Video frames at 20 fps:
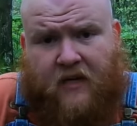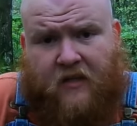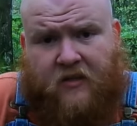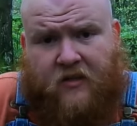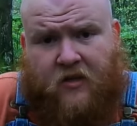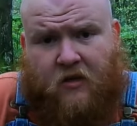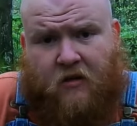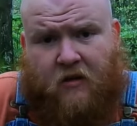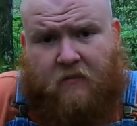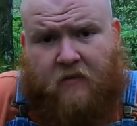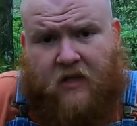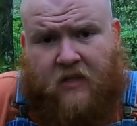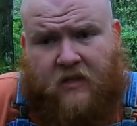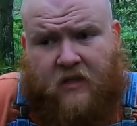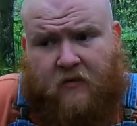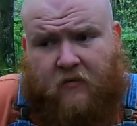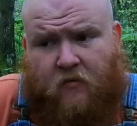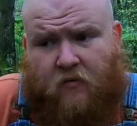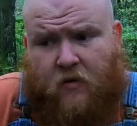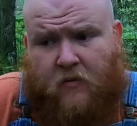in, starting with the
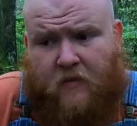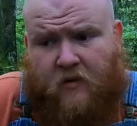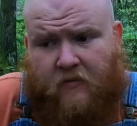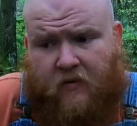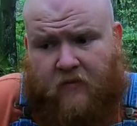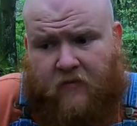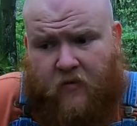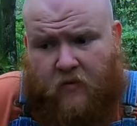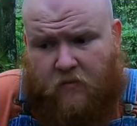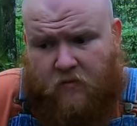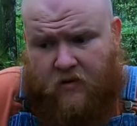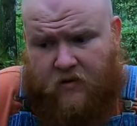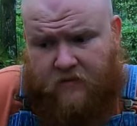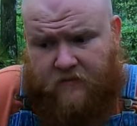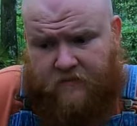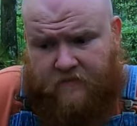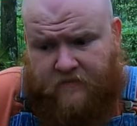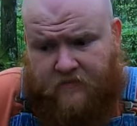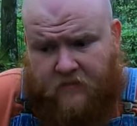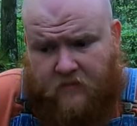Civil War moving forward.